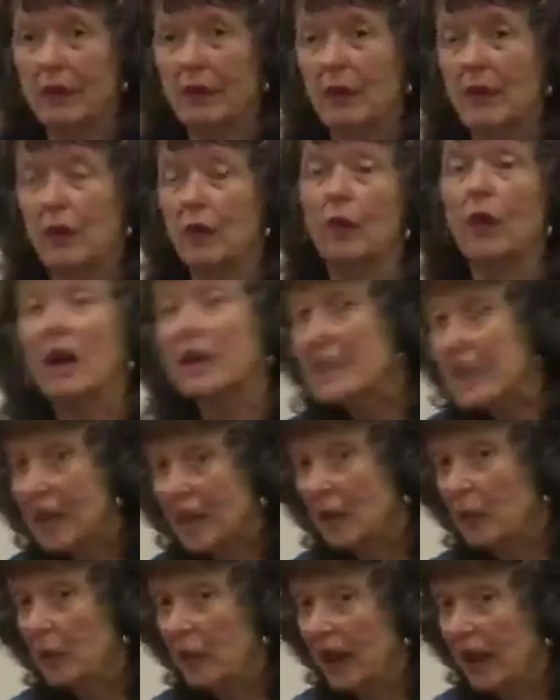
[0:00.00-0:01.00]
You're
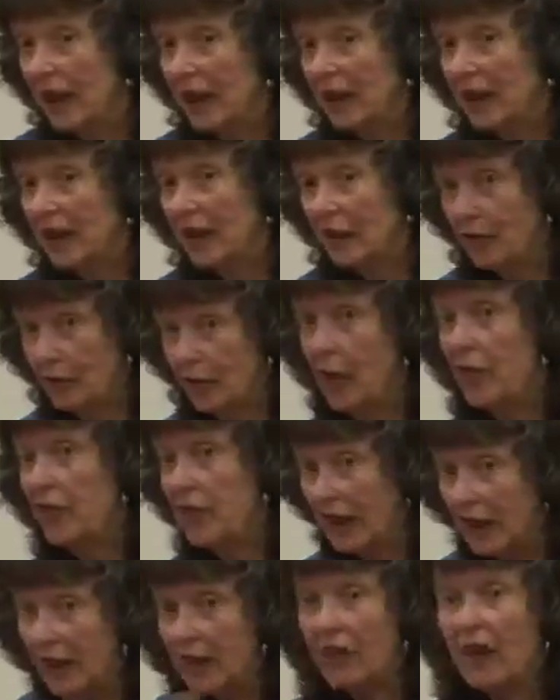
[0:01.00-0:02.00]
asking me I
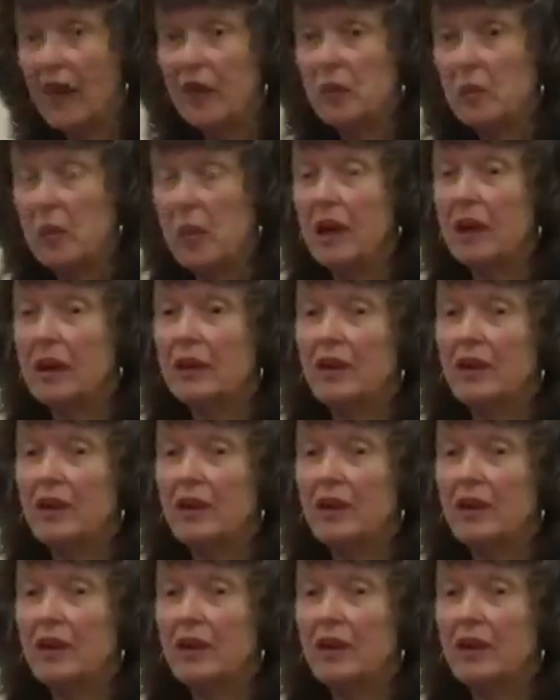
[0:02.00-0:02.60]
think that about?